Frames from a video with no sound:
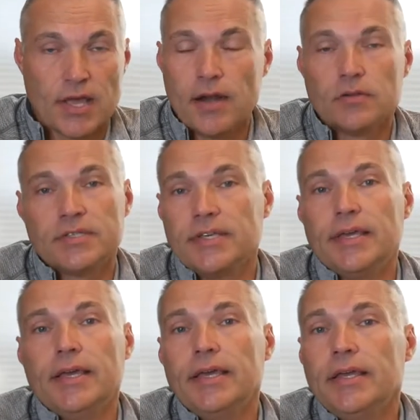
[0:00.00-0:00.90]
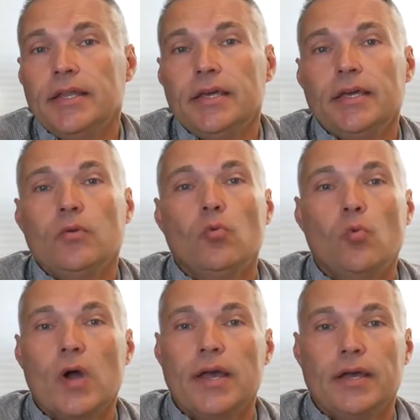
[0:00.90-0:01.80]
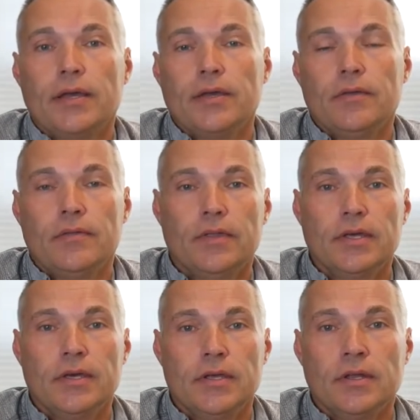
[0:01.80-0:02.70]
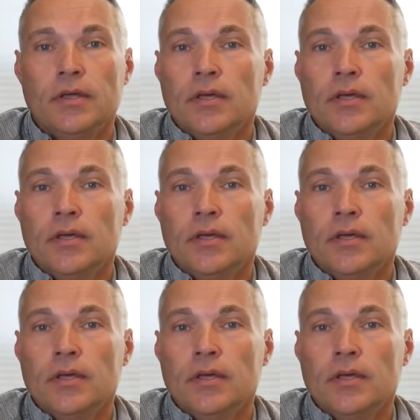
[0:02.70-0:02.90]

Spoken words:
I don't see any way that